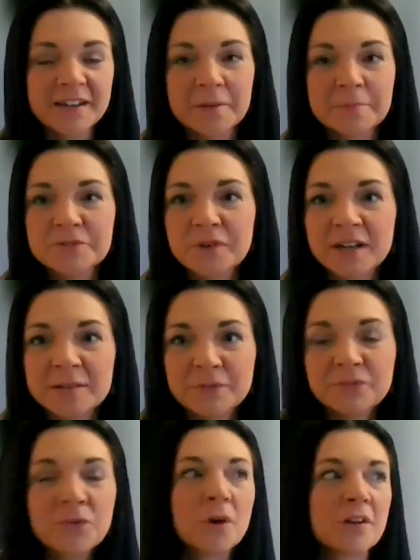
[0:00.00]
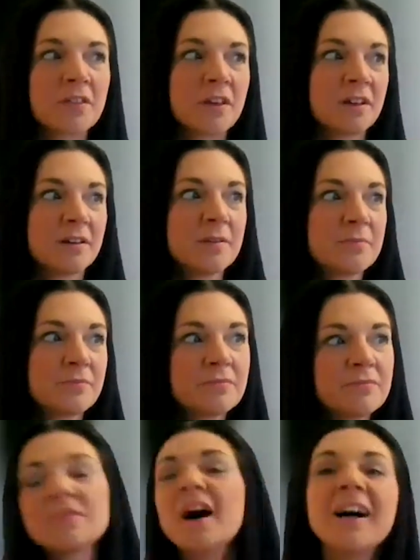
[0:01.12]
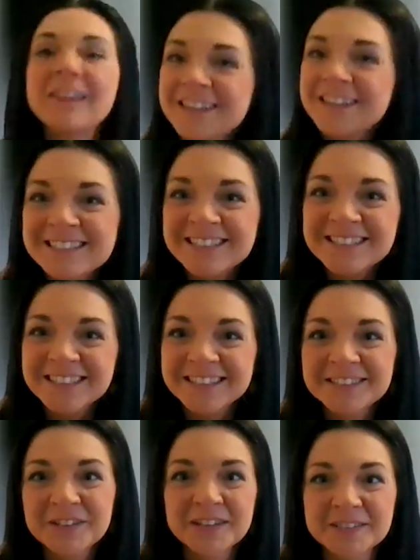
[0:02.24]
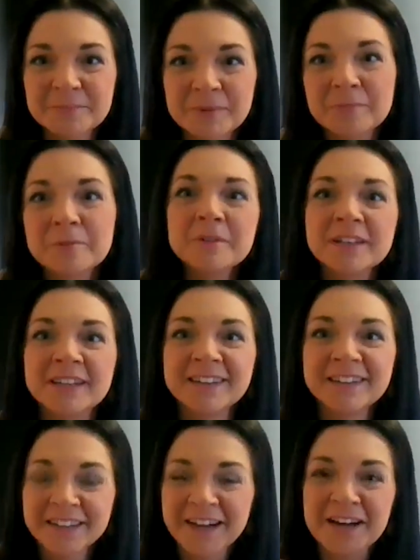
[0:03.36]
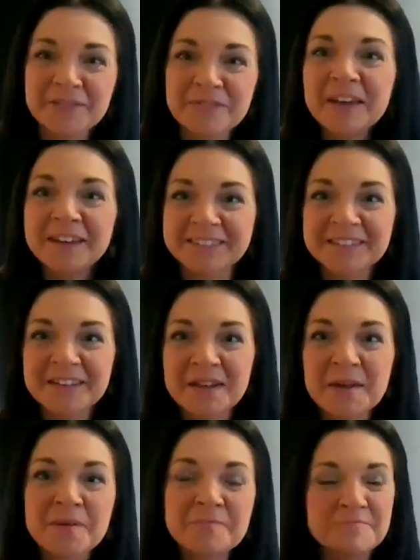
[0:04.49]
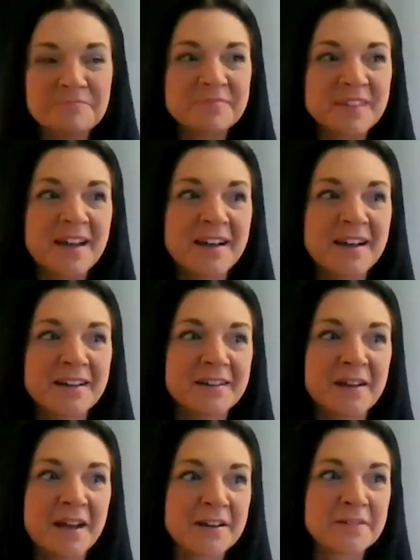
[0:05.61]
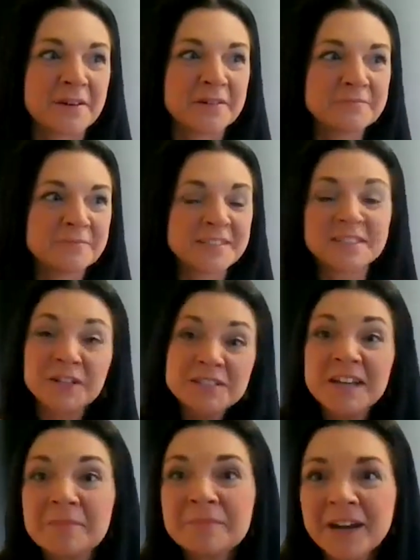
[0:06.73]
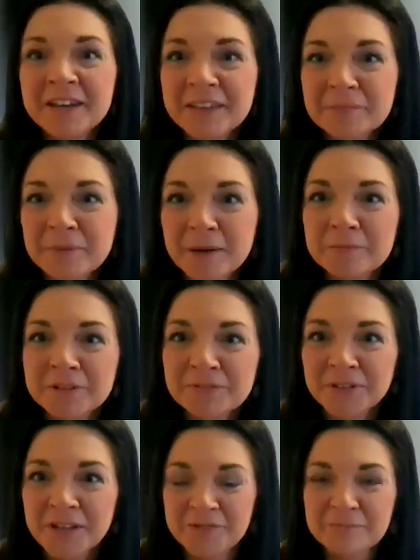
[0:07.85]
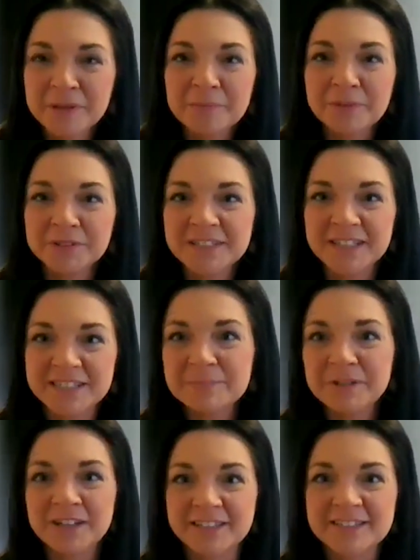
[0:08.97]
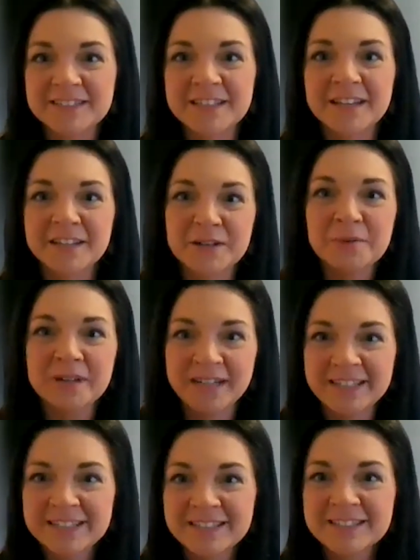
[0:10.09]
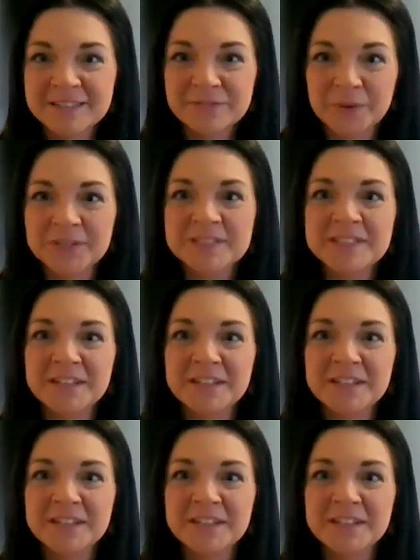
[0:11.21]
that comes right before the holiday season. So that's probably kind of that, I don't know. It's a good time, I think, probably for a lot of people to experience you know what, I need to focus